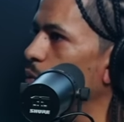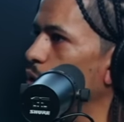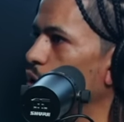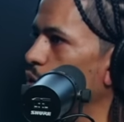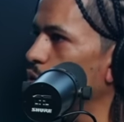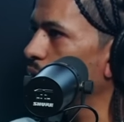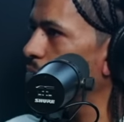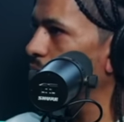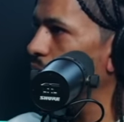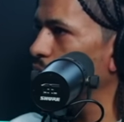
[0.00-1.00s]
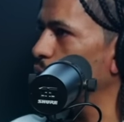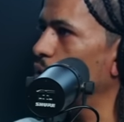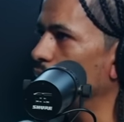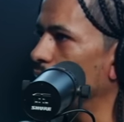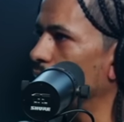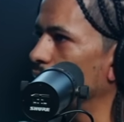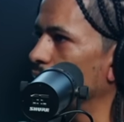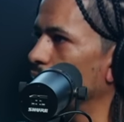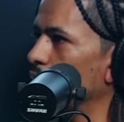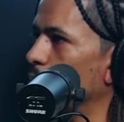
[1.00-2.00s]
With no, they don't have to do all that.
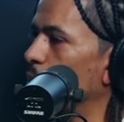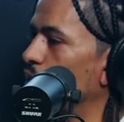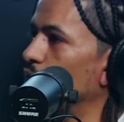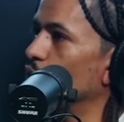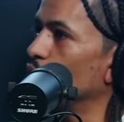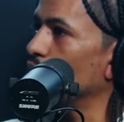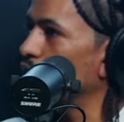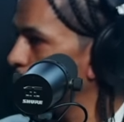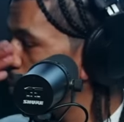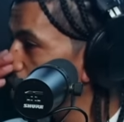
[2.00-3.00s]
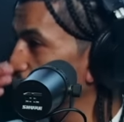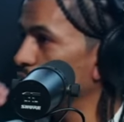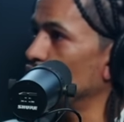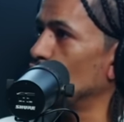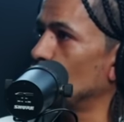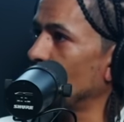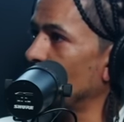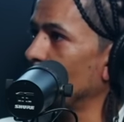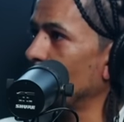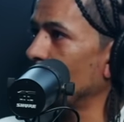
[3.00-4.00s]
Right. But if you run in the business and you
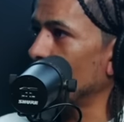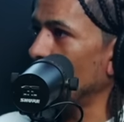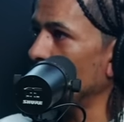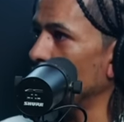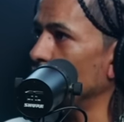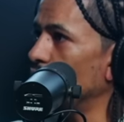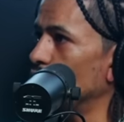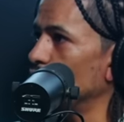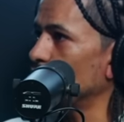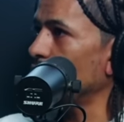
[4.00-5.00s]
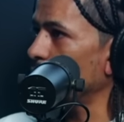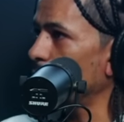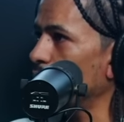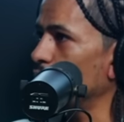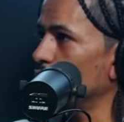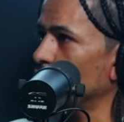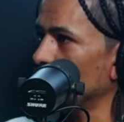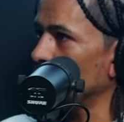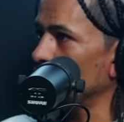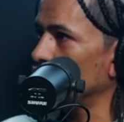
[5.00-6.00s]
tight about a penny and you tight about
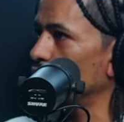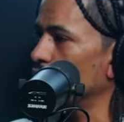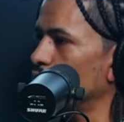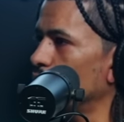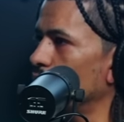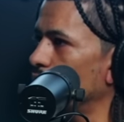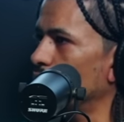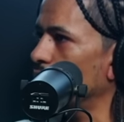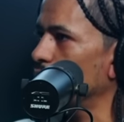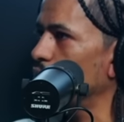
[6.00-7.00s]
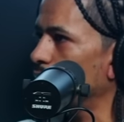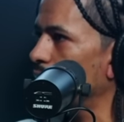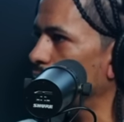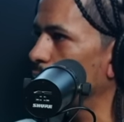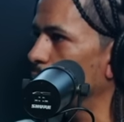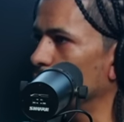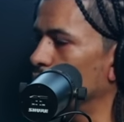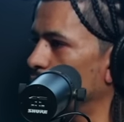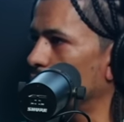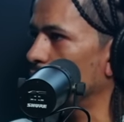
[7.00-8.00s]
oh you short twenty, no, you're not gonna
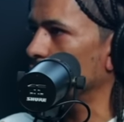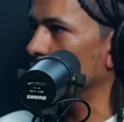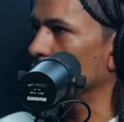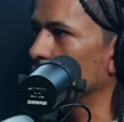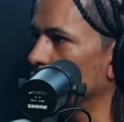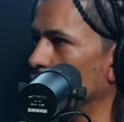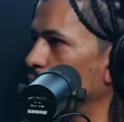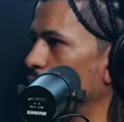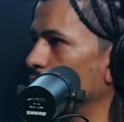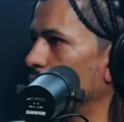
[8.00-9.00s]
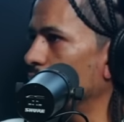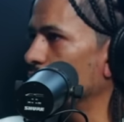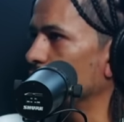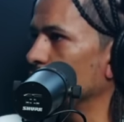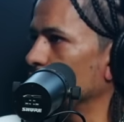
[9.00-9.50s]
you're not gonna go nowhere in life.